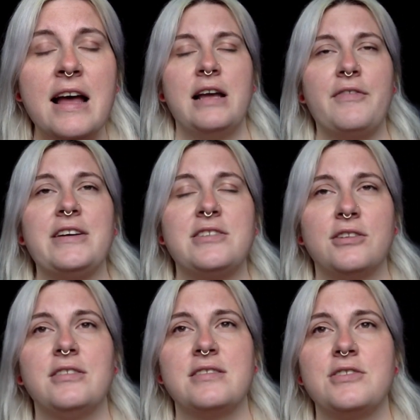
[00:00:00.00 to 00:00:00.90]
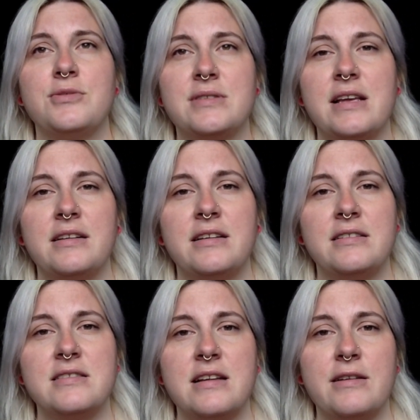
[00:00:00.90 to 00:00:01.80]
If I started listening to a
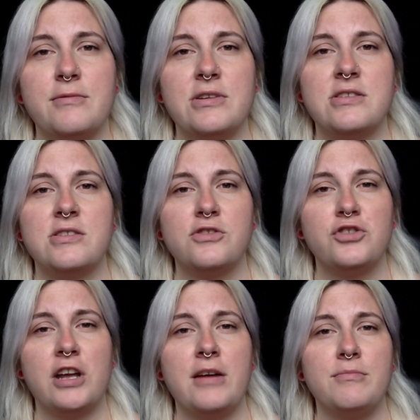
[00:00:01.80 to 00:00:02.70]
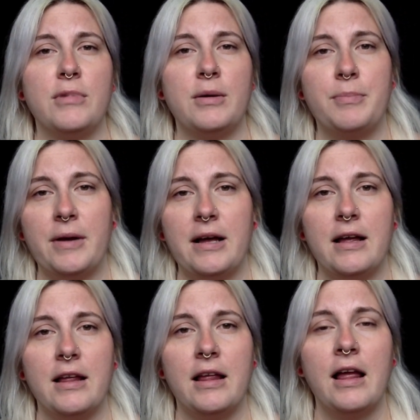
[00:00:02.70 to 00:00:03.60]
sentence and it was "je
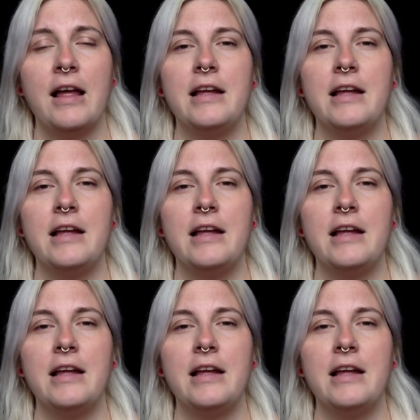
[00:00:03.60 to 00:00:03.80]
m'appelle,"